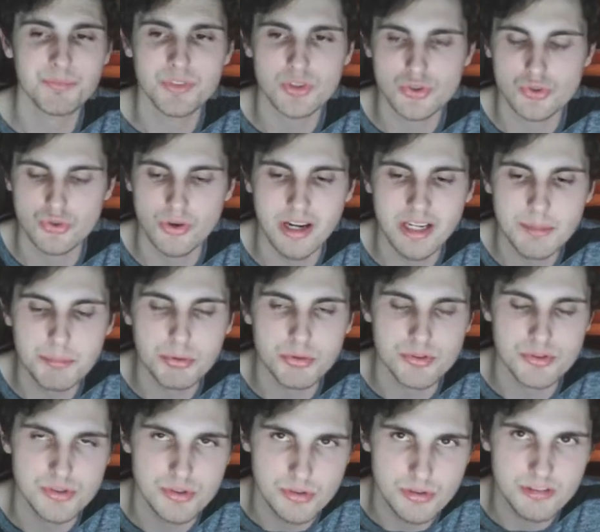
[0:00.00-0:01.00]
trying to
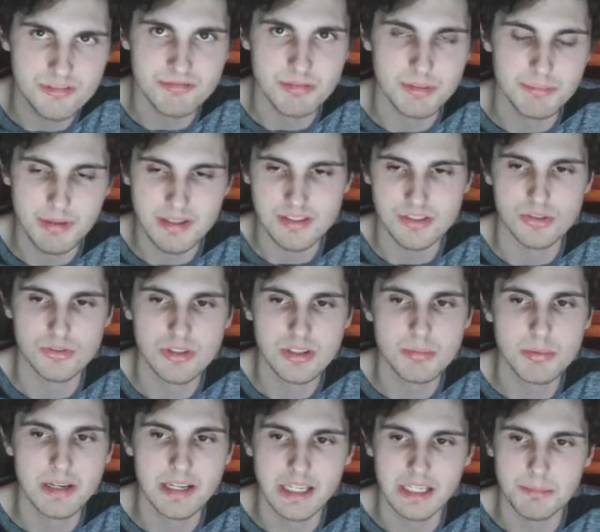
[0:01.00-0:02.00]
preserve Big Ben's career
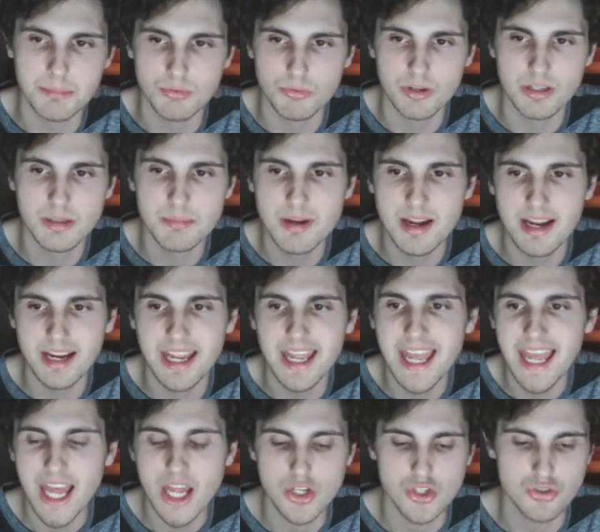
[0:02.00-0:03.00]
by getting him a running back,
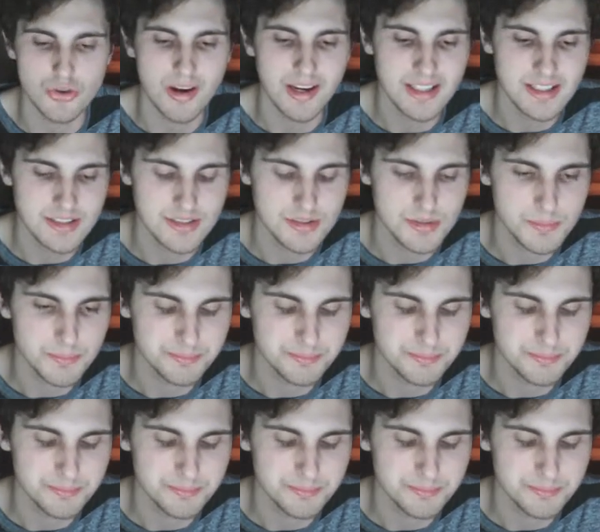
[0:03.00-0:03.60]
trying to